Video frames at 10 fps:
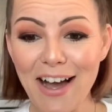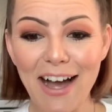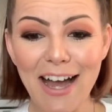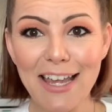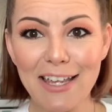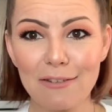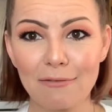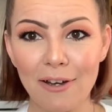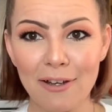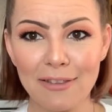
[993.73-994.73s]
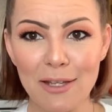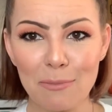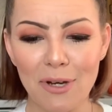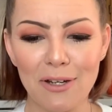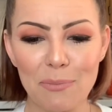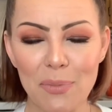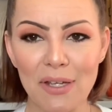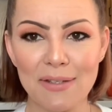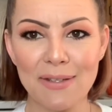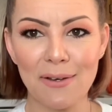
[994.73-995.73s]
I got them on a
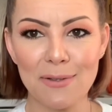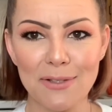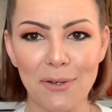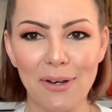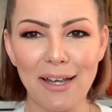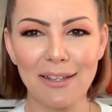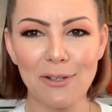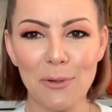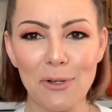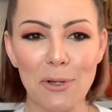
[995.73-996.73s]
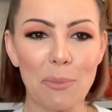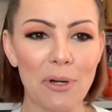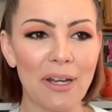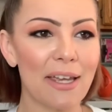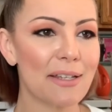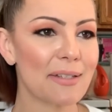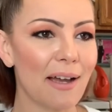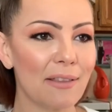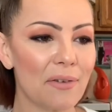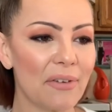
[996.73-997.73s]
big sale, so I loaded up on eggs.
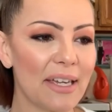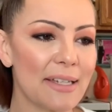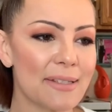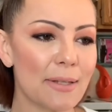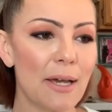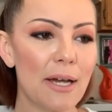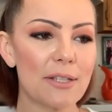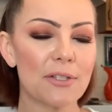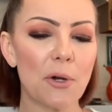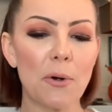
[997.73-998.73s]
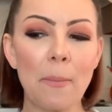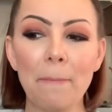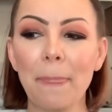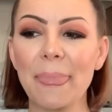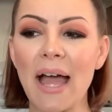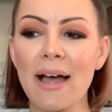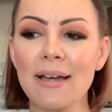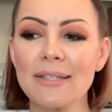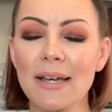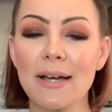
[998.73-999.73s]
I love eggs. So
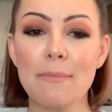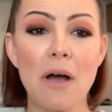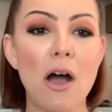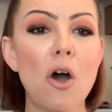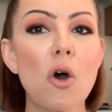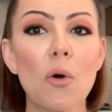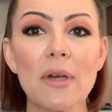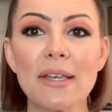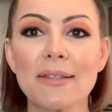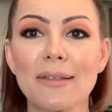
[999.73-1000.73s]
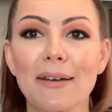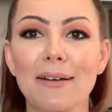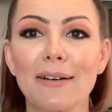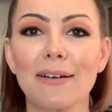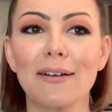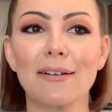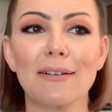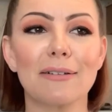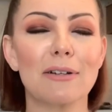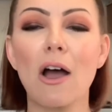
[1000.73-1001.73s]
that always
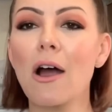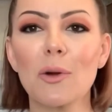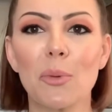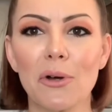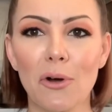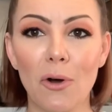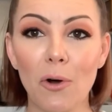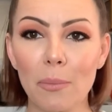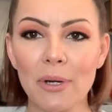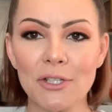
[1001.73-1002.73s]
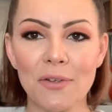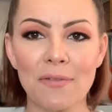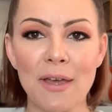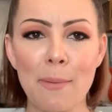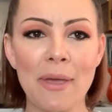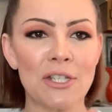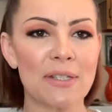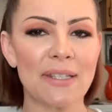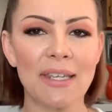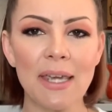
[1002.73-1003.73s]
hard-boil a whole bunch of them and
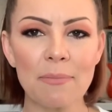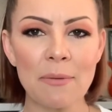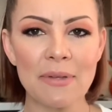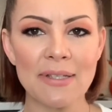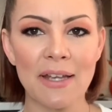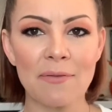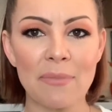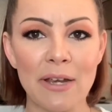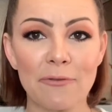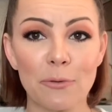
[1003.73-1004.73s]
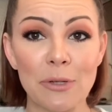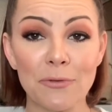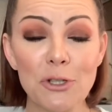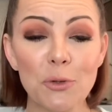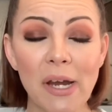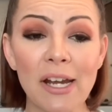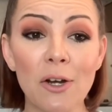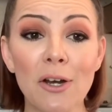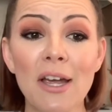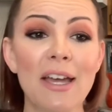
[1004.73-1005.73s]
just keep them inside of my
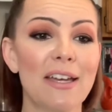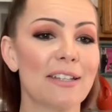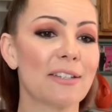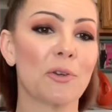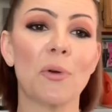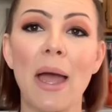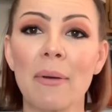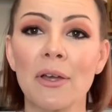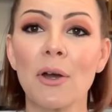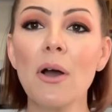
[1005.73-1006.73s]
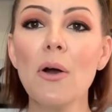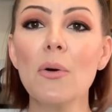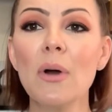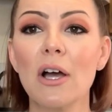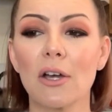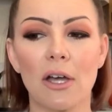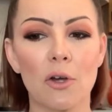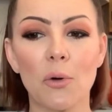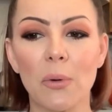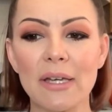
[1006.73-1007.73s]
refrigerator to grab and go. A
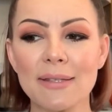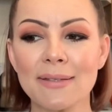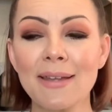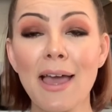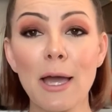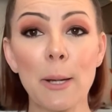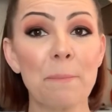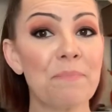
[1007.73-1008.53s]
quick snack.